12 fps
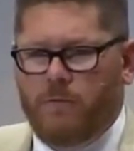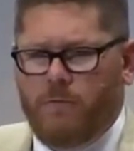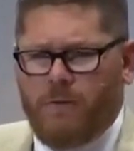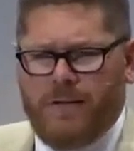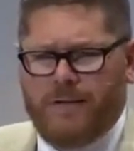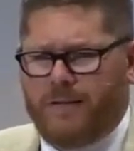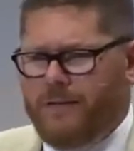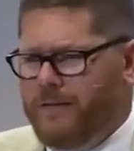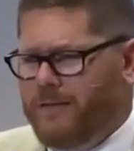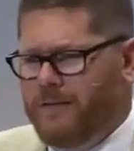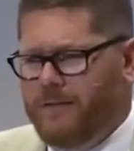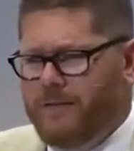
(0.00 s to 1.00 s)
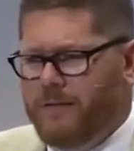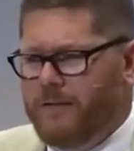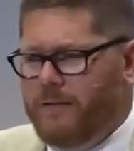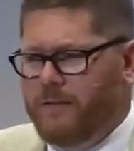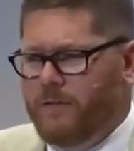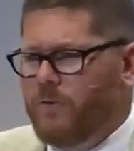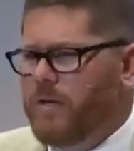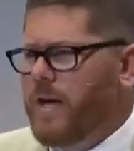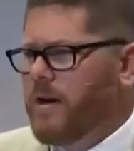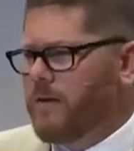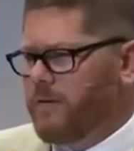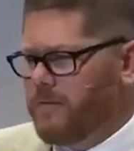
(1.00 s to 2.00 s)
What? Who
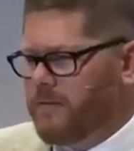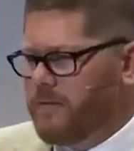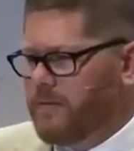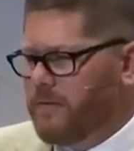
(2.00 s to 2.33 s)
cares?